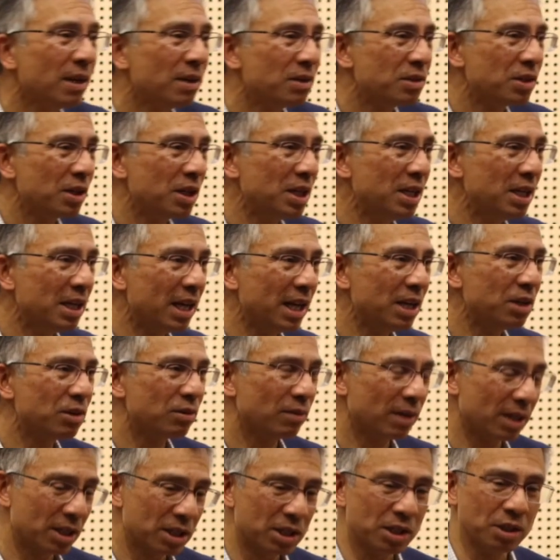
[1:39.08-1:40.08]
So you need
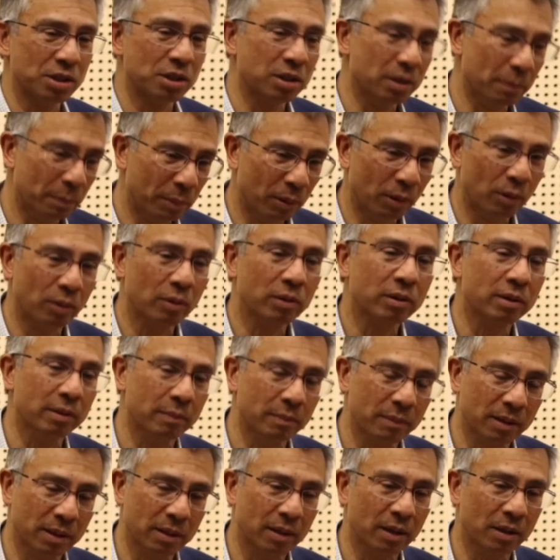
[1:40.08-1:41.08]
to actually support
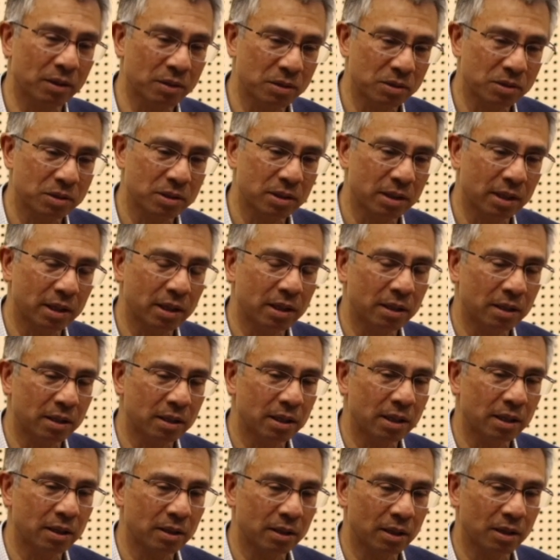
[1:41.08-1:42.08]
them in those in
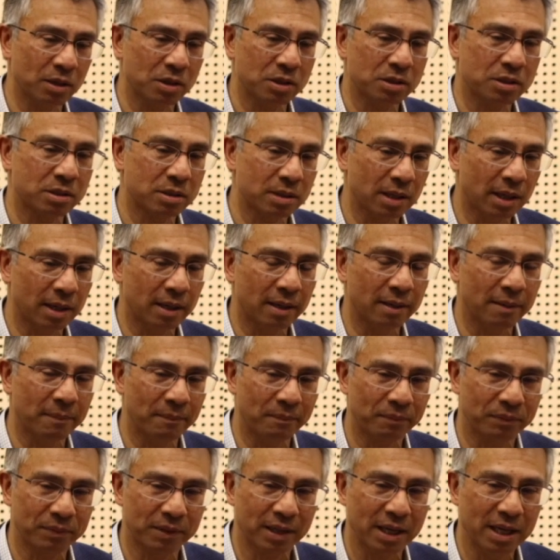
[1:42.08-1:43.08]
in those
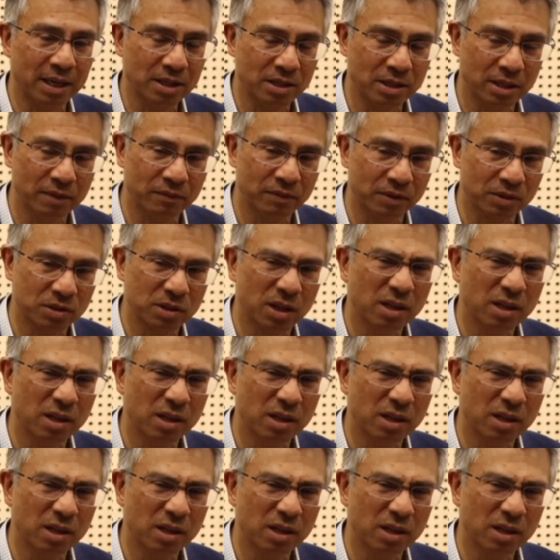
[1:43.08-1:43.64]
um, endeavours.